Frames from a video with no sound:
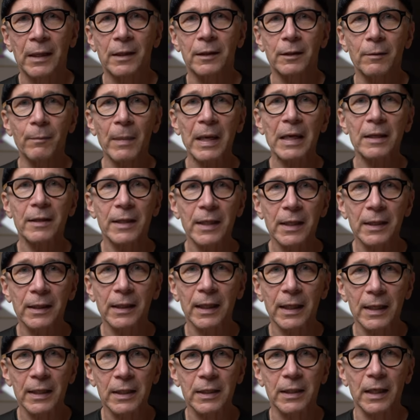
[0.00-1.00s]
The main thing
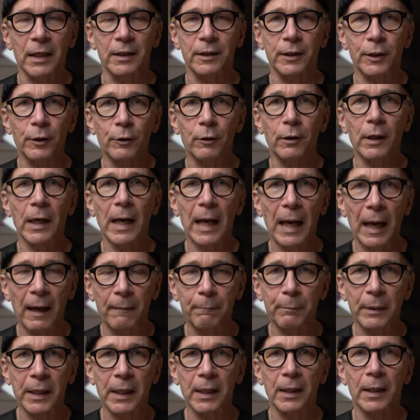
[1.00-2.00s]
is that you're
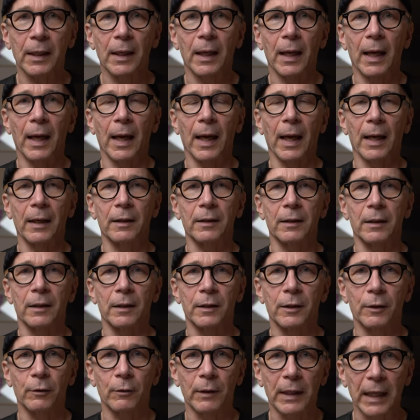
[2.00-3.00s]
happy and
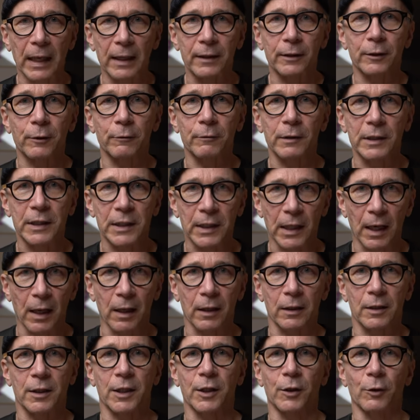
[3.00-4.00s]
you get the
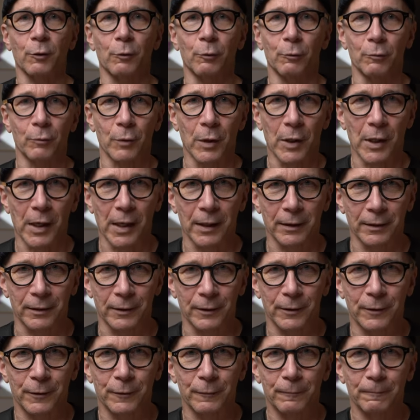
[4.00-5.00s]
results you
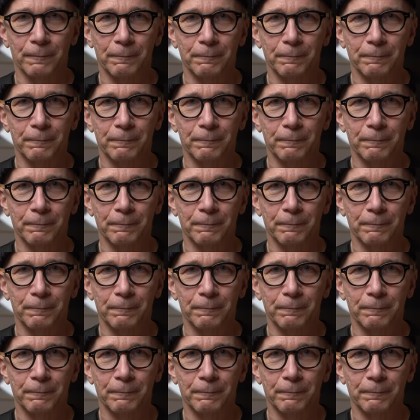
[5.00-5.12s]
want.